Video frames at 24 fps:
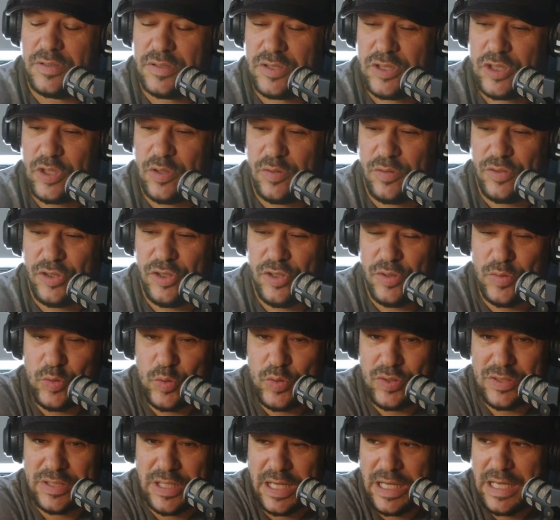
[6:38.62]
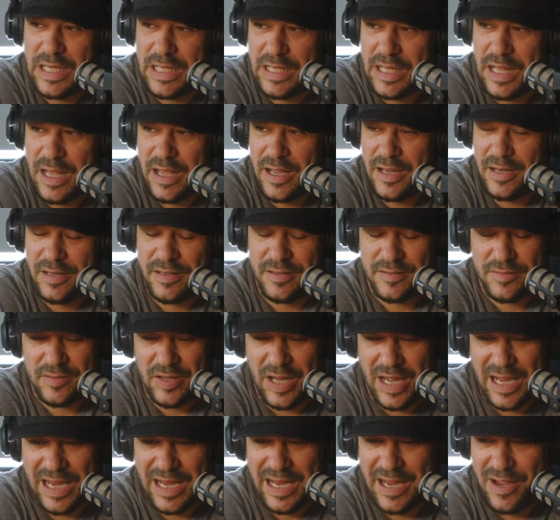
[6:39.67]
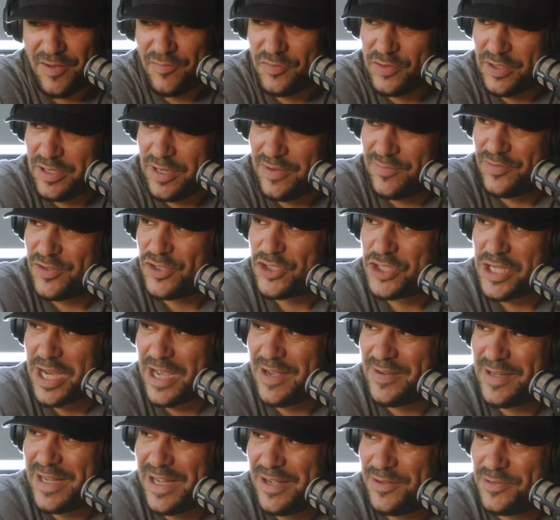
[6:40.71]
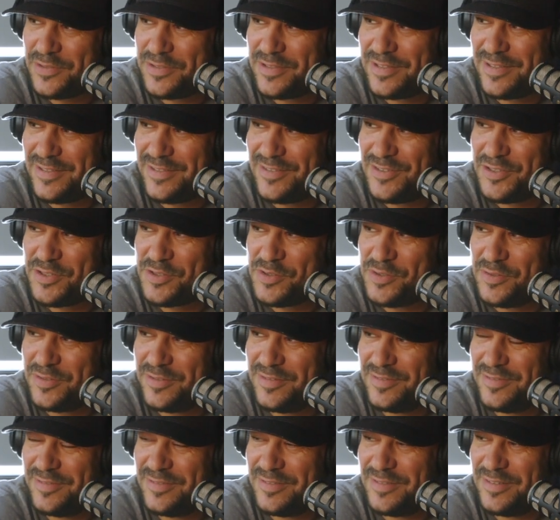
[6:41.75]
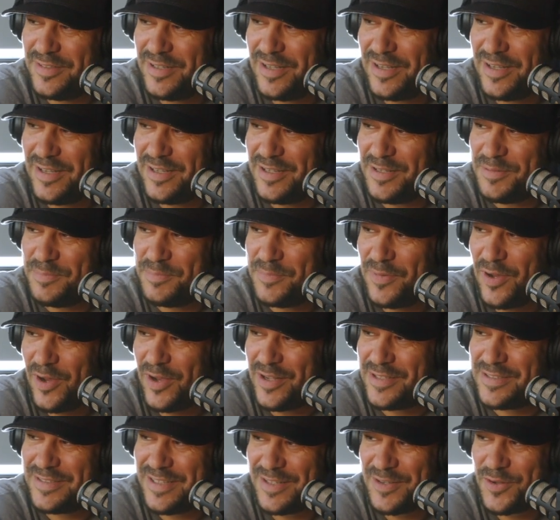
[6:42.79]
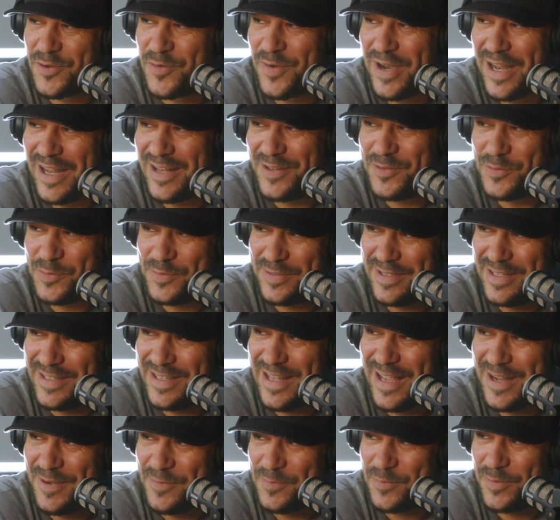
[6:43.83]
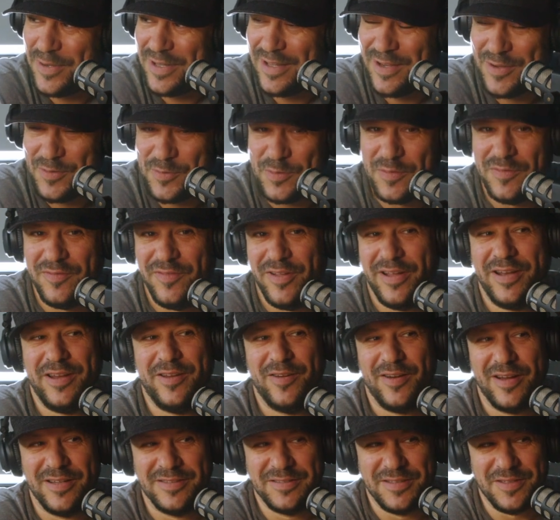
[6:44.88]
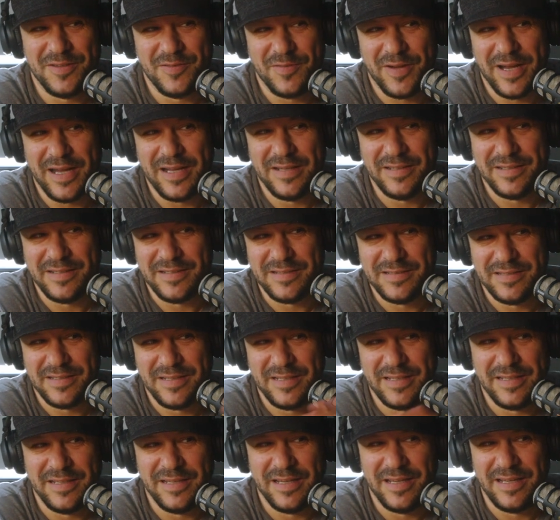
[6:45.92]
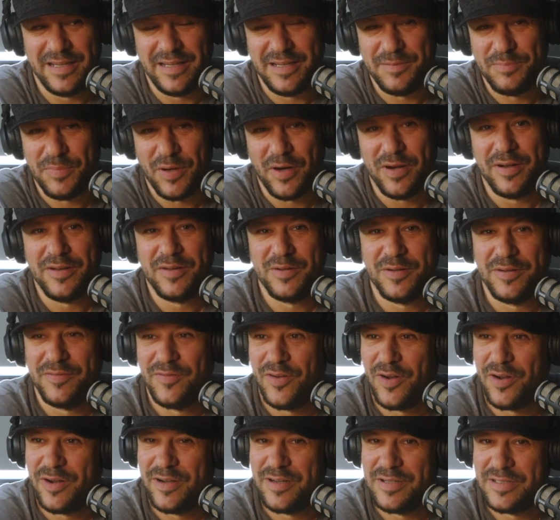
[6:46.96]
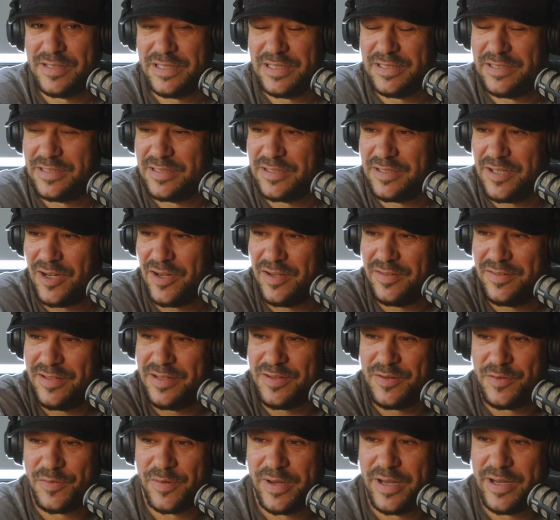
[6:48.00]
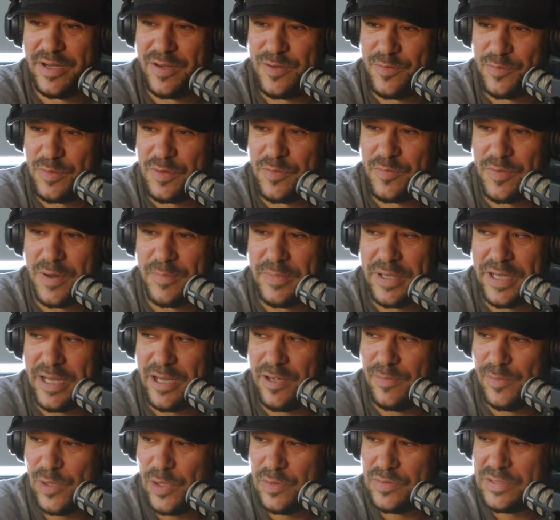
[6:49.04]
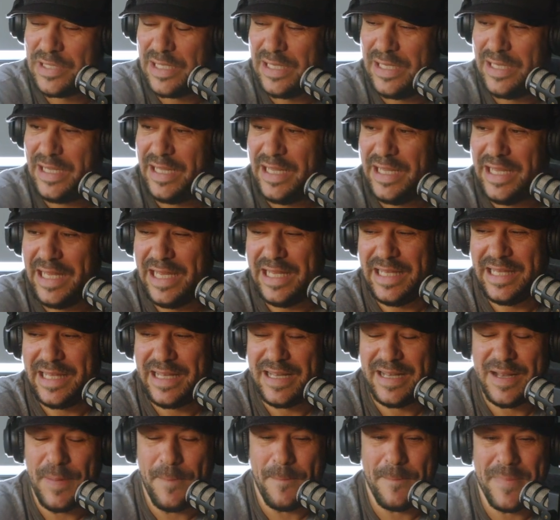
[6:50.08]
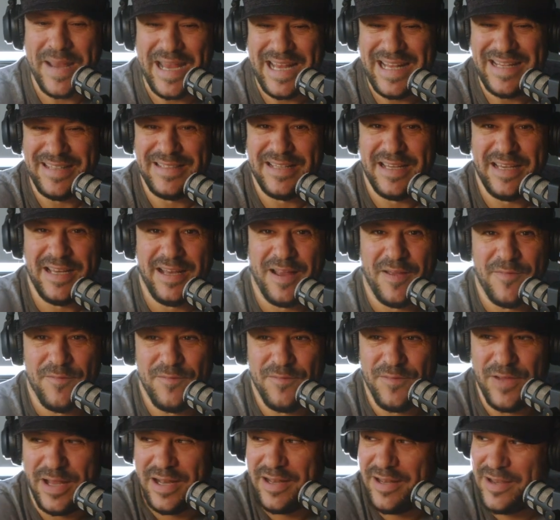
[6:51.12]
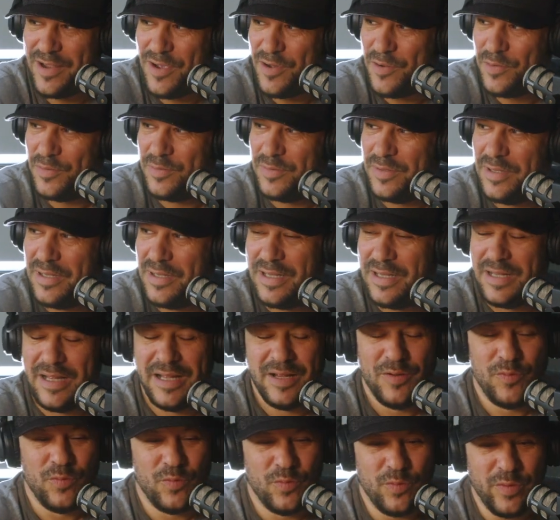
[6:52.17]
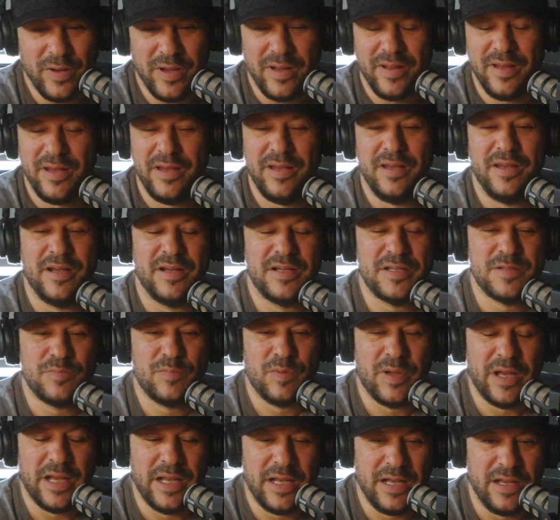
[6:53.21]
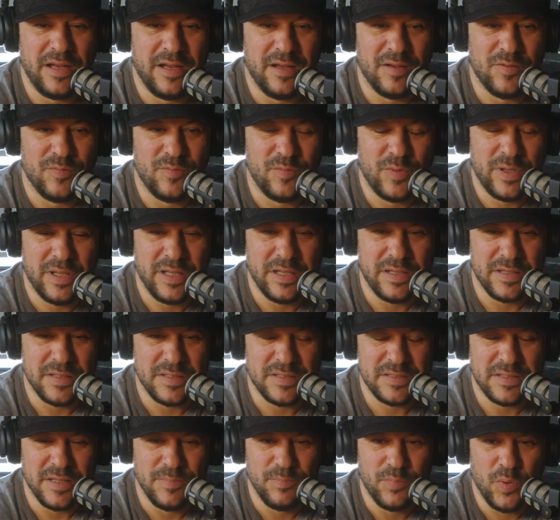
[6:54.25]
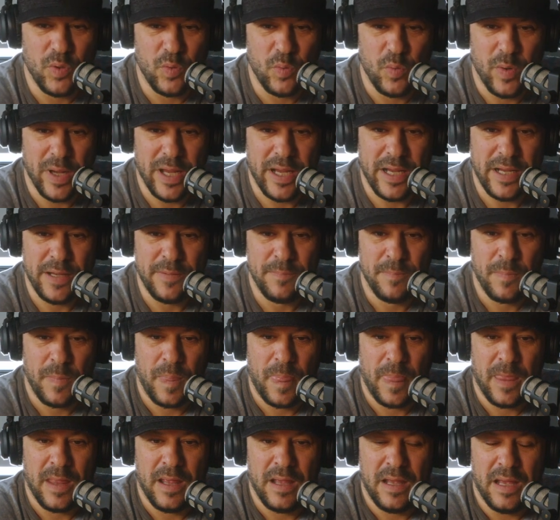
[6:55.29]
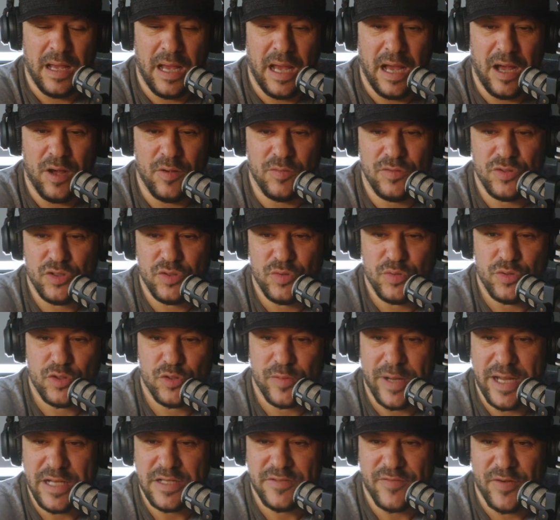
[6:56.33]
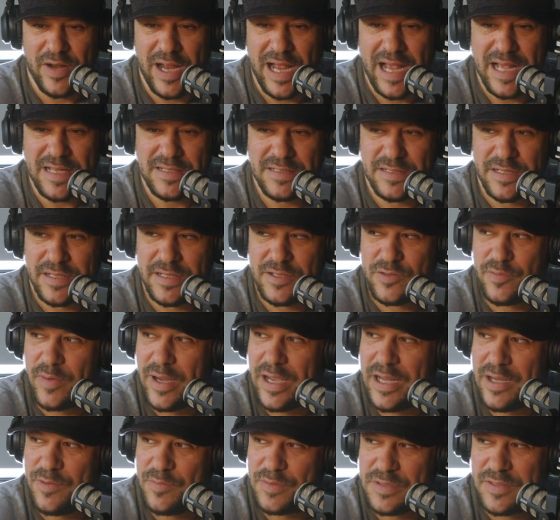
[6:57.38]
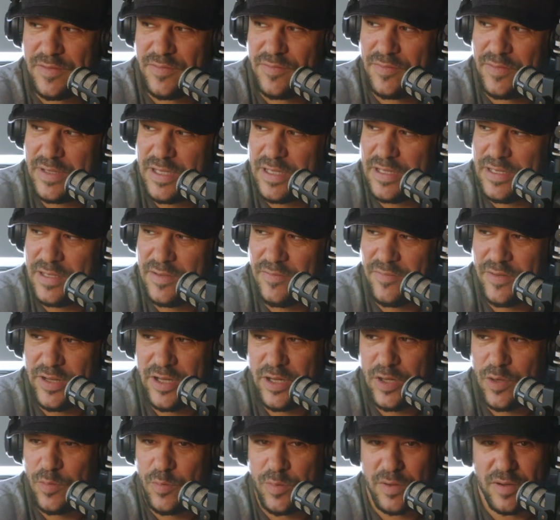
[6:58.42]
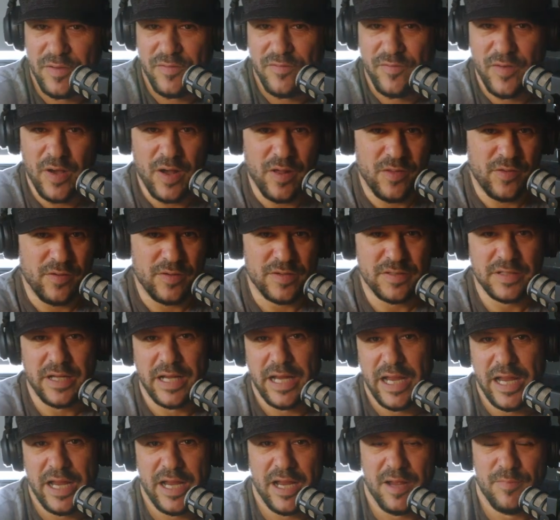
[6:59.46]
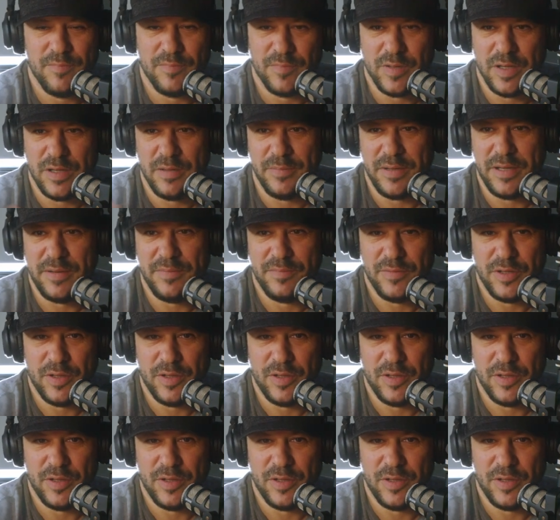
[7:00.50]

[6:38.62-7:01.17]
So you saying that I have to give a shout out to um, Austin Grant who did that really cool video. Austin Grant is a, a partner of ours. He's a content creator with Rubbing Elbows. He did an amazing video, really explaining a really in a simple way how to transfer assets, right? It was a you did a video where a father is like, "Hey, I'm gonna be you